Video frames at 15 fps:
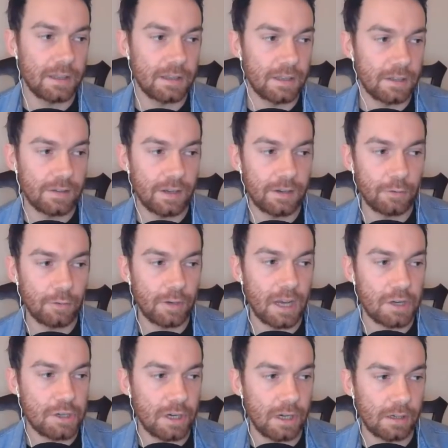these
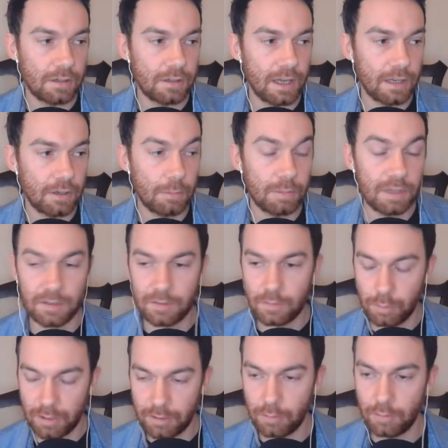international companies,
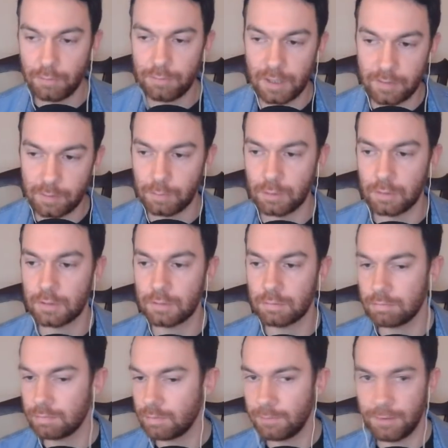Twitter, Facebook,
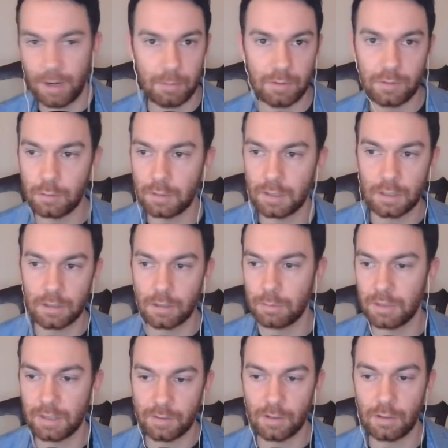pharmaceutical
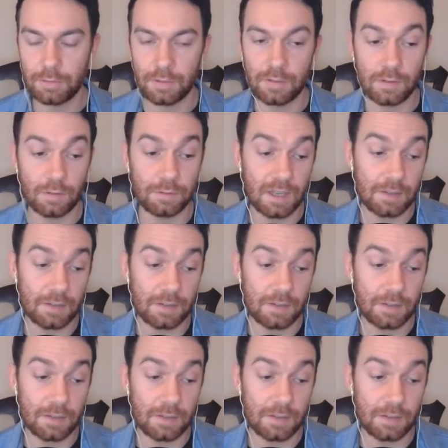companies, all of this stuff.